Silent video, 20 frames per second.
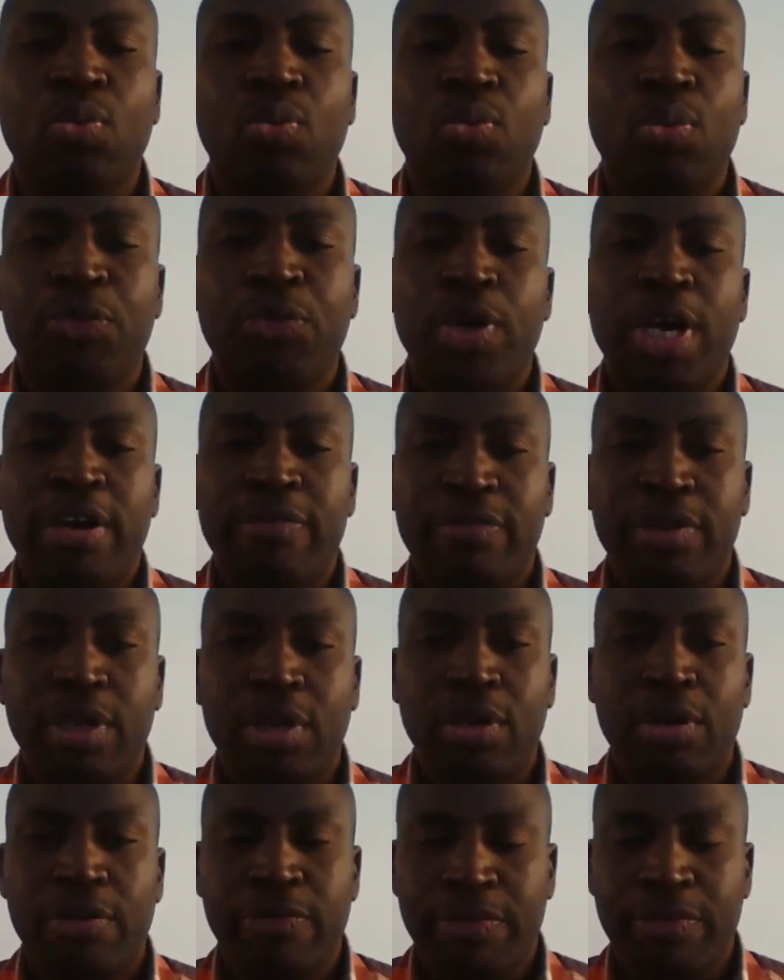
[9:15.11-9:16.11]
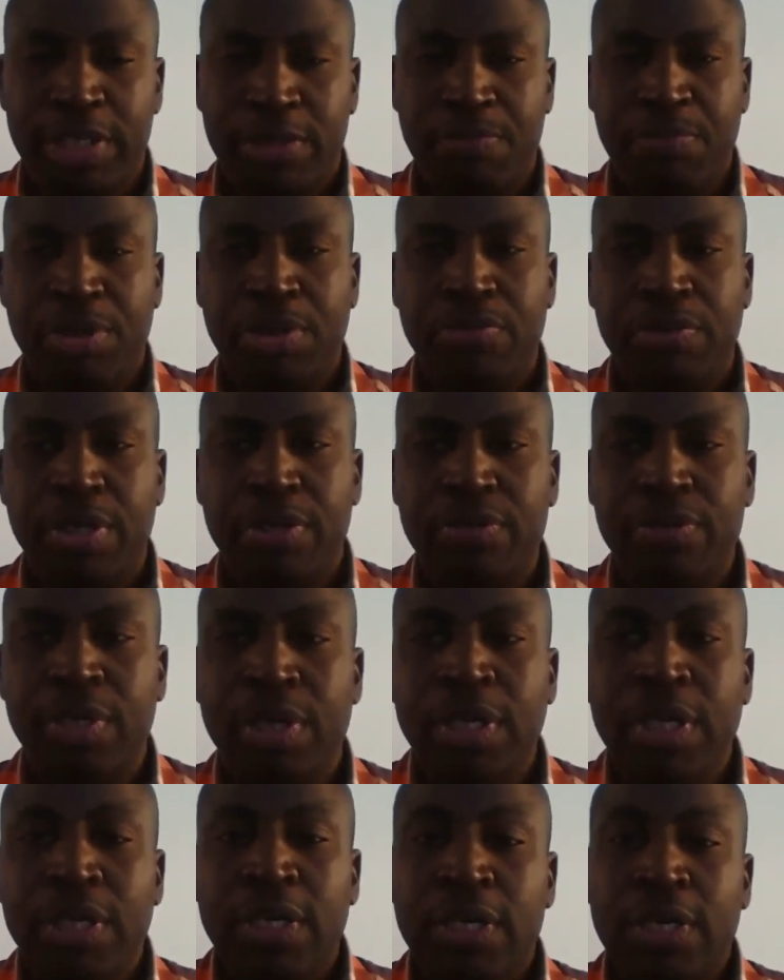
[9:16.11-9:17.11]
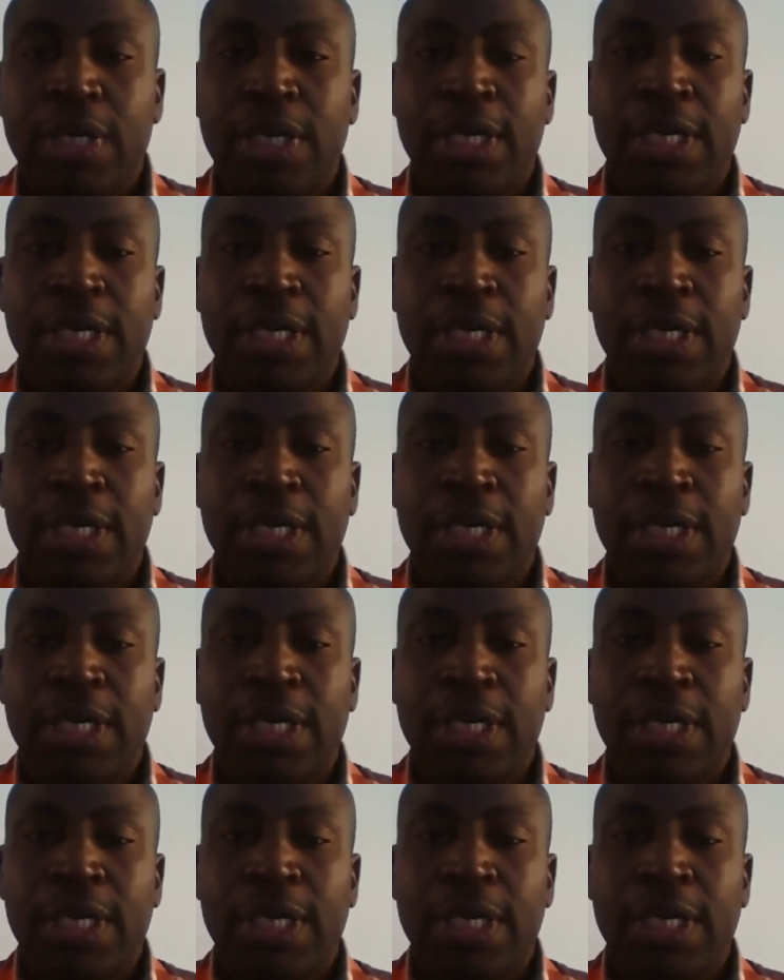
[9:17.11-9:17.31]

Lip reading: way if you have a lot of experience.